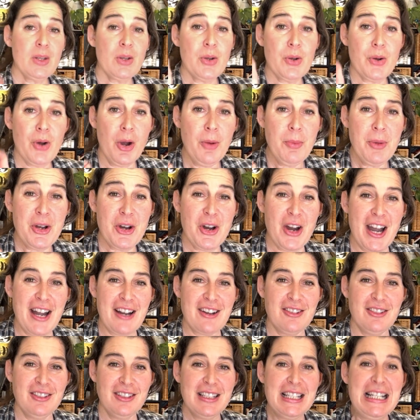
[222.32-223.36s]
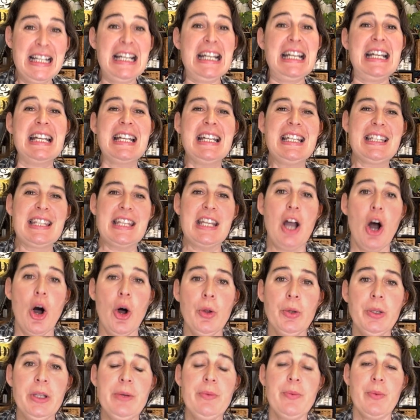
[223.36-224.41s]
Kroma Crackle is the
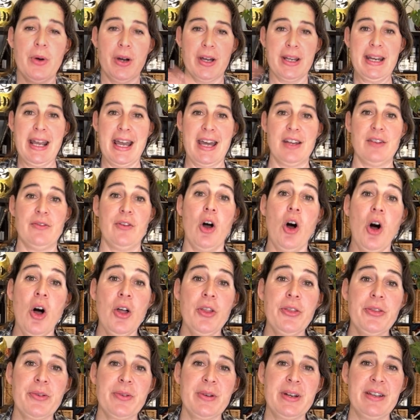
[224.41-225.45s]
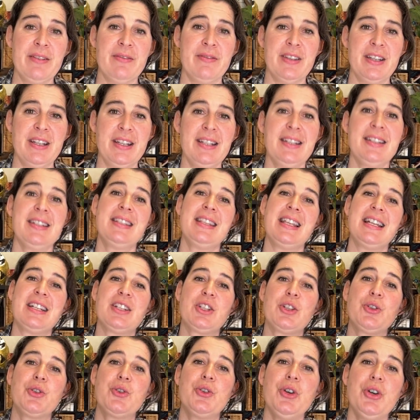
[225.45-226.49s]
only one out of all three of these that is
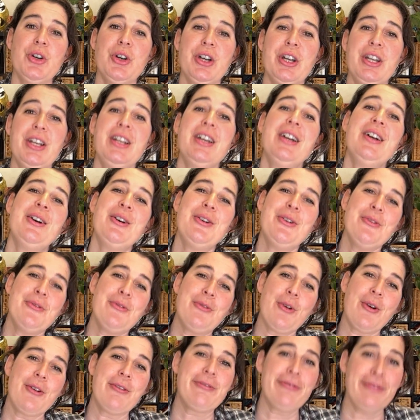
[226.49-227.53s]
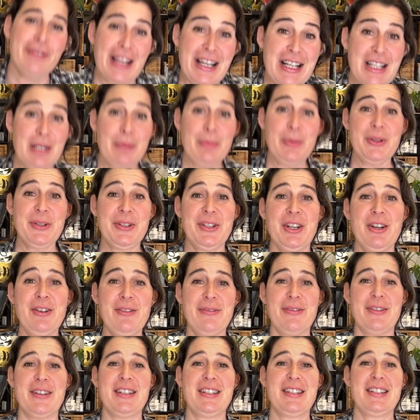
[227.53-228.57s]
good for flexible
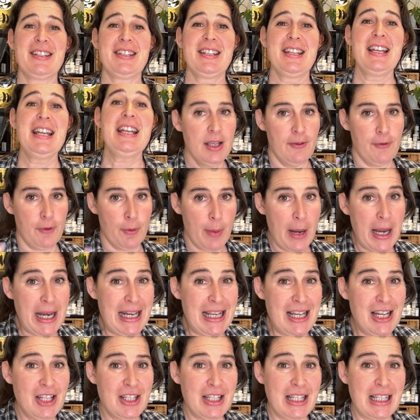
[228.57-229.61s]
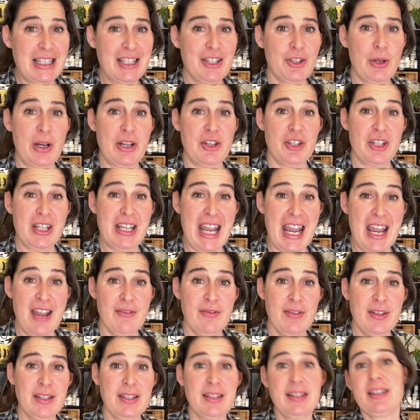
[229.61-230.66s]
surface. If you're painting on a stretched
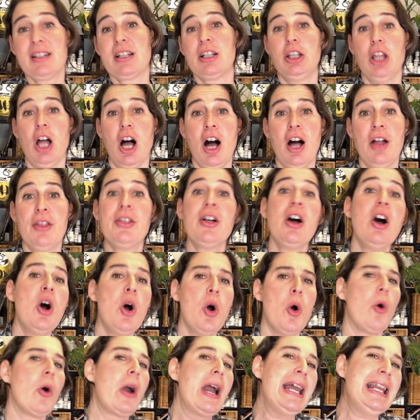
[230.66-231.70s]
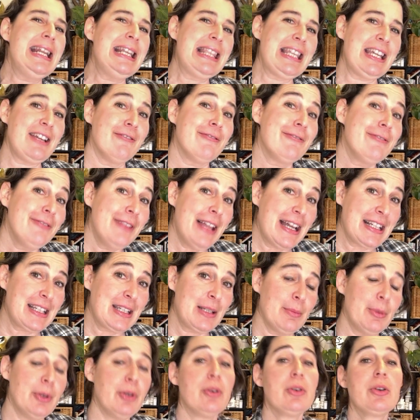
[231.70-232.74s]
canvas, cloth, or anything
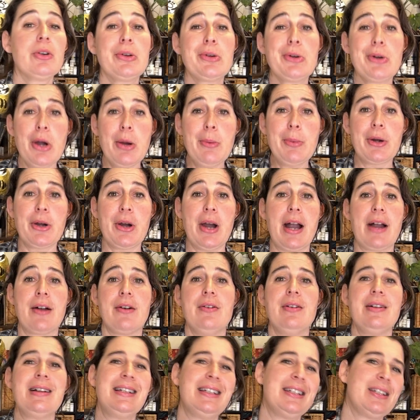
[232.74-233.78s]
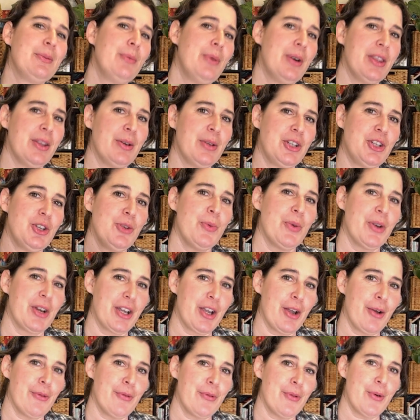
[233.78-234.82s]
flexible, Kroma Crackle is the one that you want to
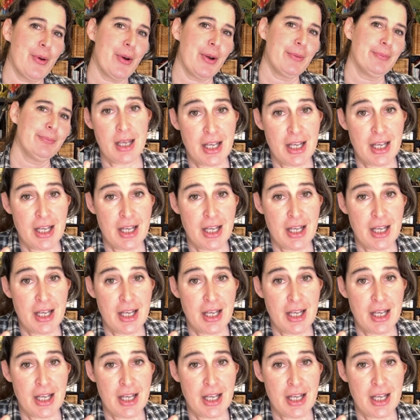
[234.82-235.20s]
go for.